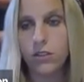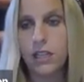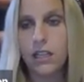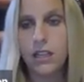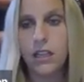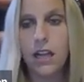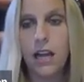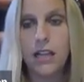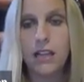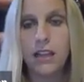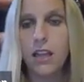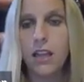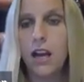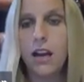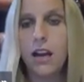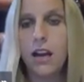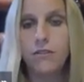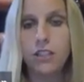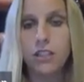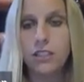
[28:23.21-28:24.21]
I
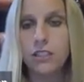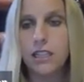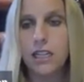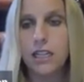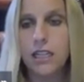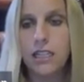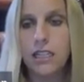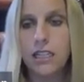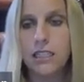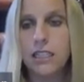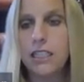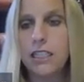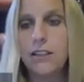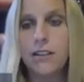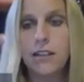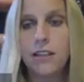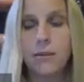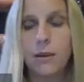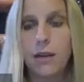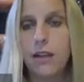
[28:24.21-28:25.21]
love just
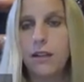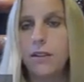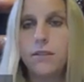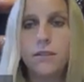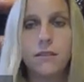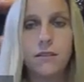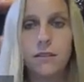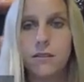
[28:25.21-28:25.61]
hearing about it,